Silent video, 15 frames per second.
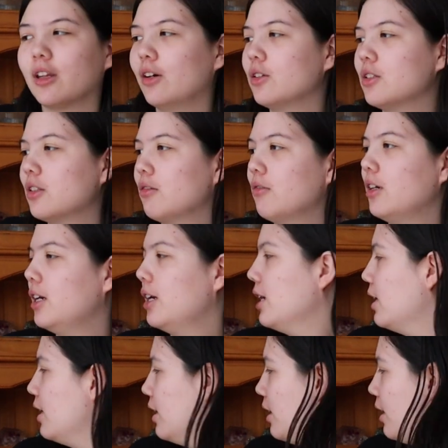those 3
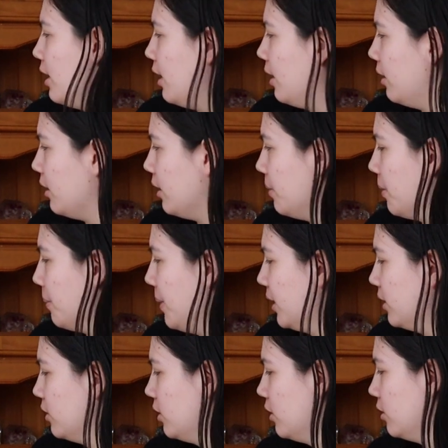and did the
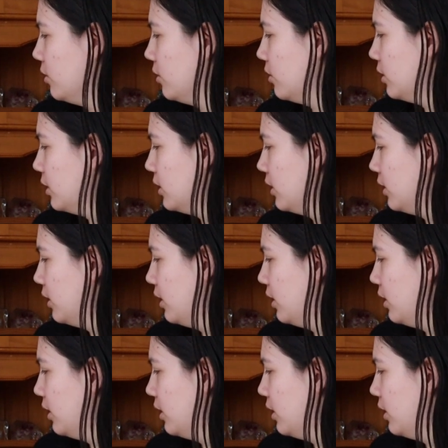buttonholes.